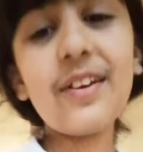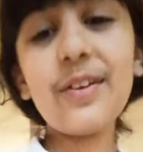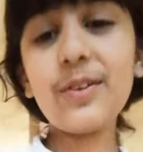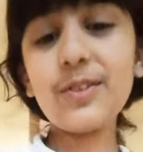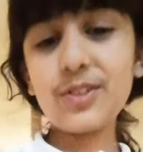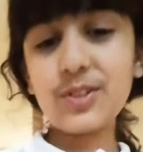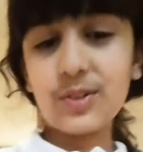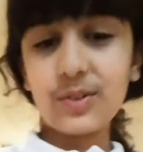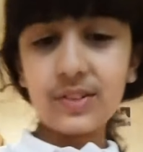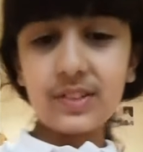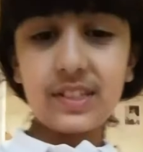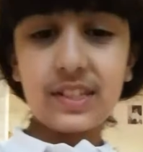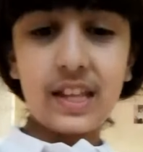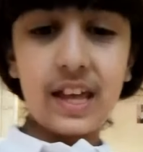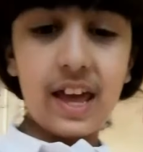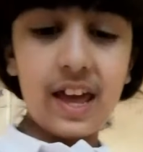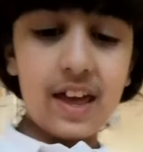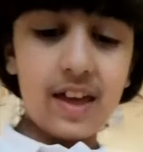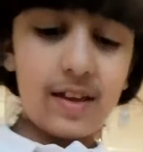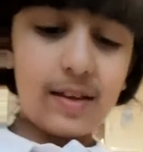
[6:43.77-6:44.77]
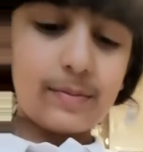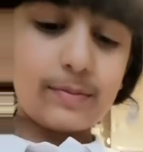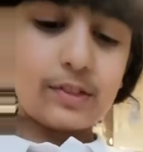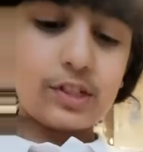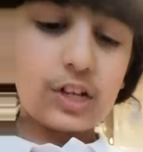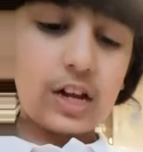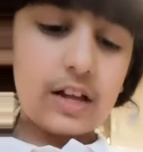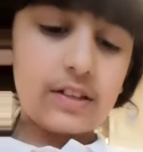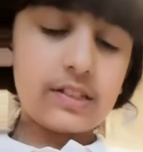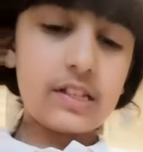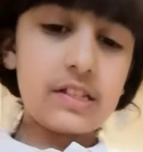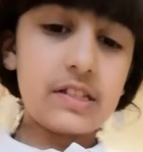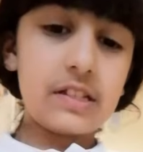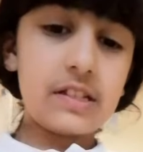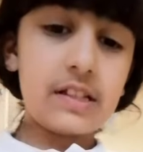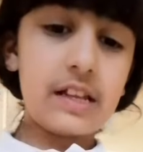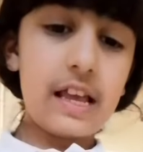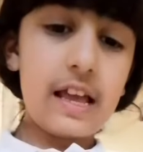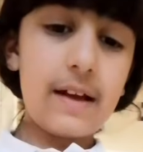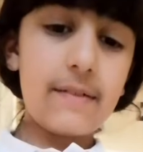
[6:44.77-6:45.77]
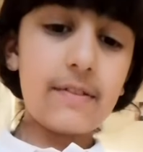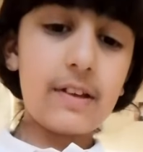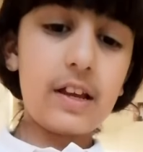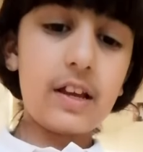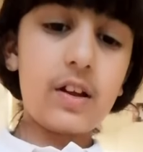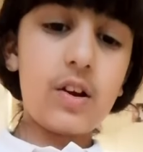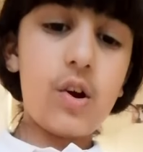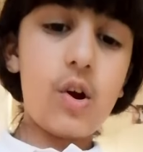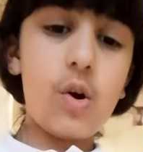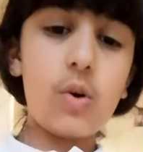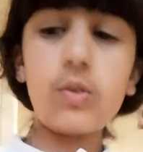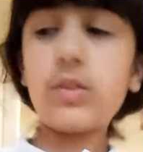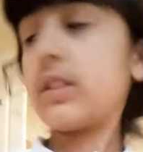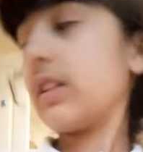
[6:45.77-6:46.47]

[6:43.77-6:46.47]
not shorts. They're um, trousers, and they have like holes